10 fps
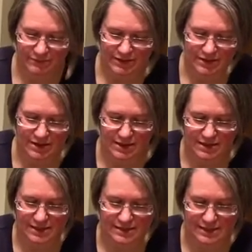on
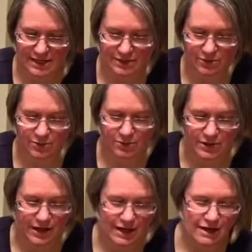this end to hold
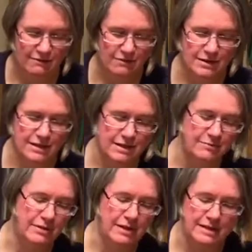everything in
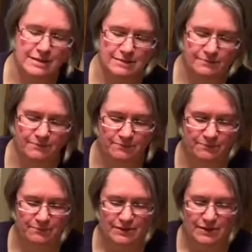place.
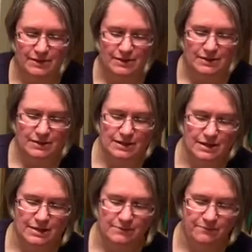
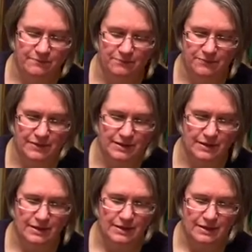Okay,
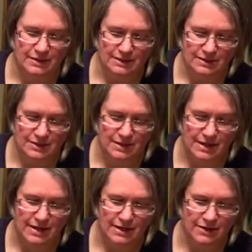so
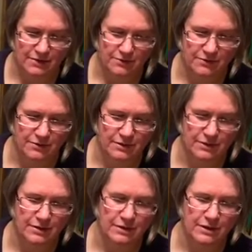now
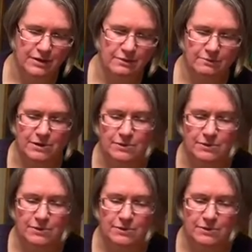I want to